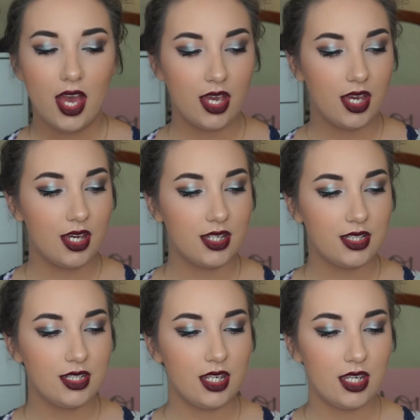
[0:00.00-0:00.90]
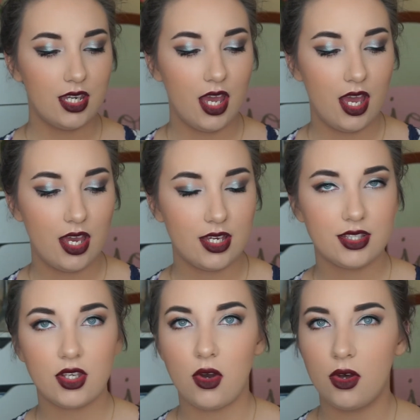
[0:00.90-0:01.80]
and it
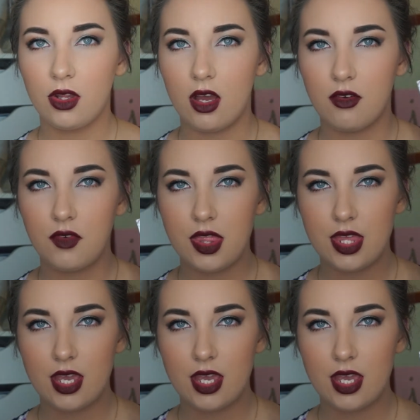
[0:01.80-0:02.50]
has all of